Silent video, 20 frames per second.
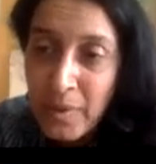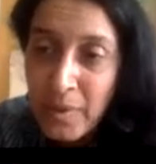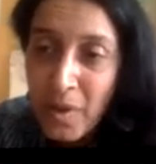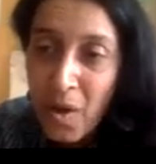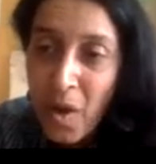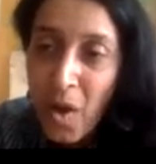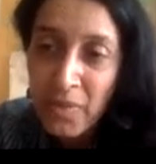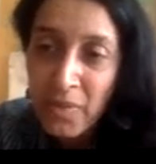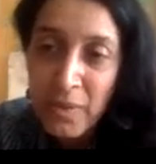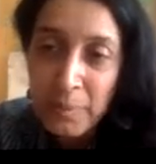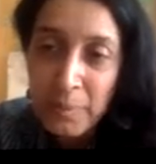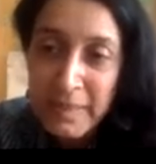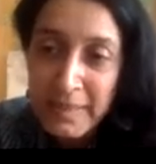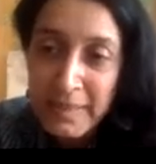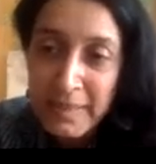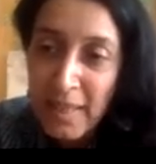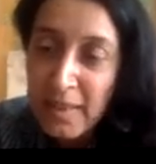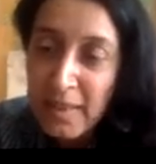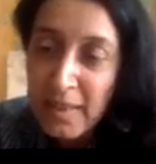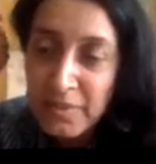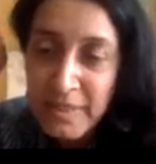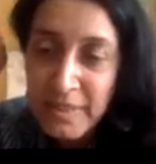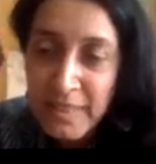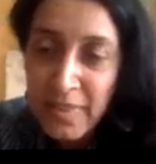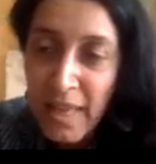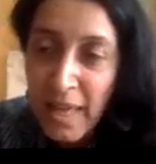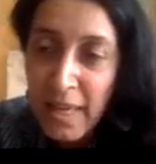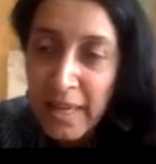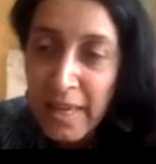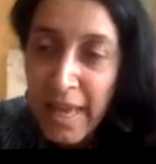on themselves
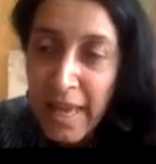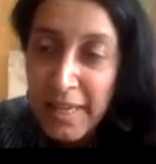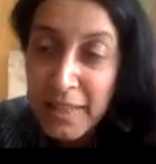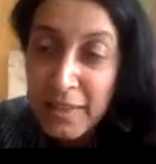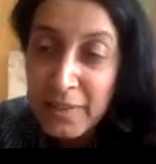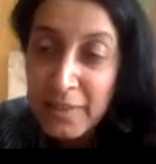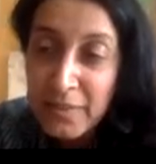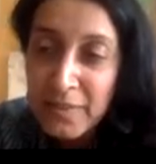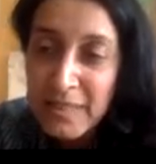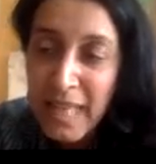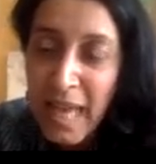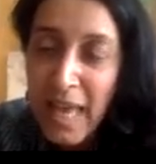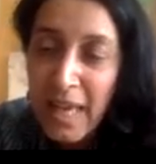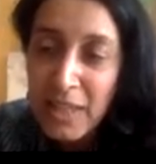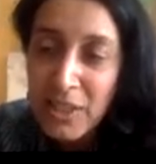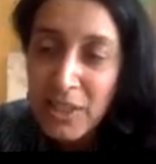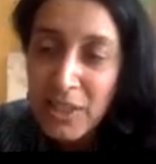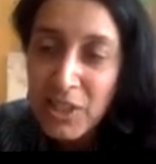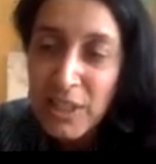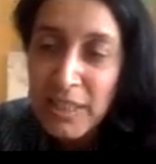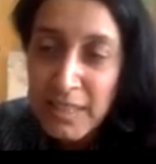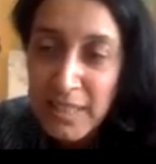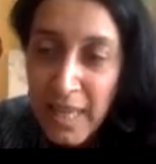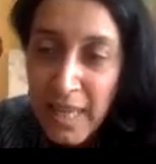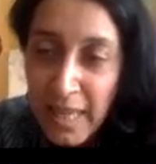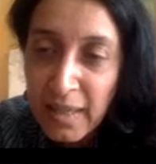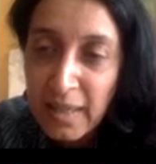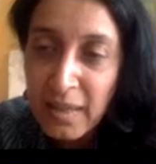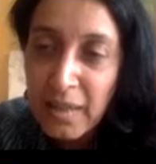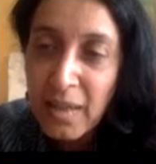and their lives actually
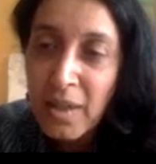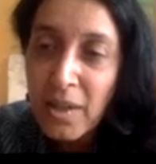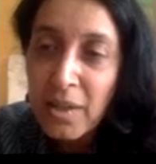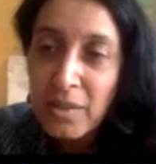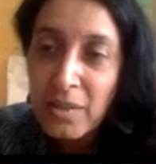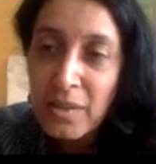take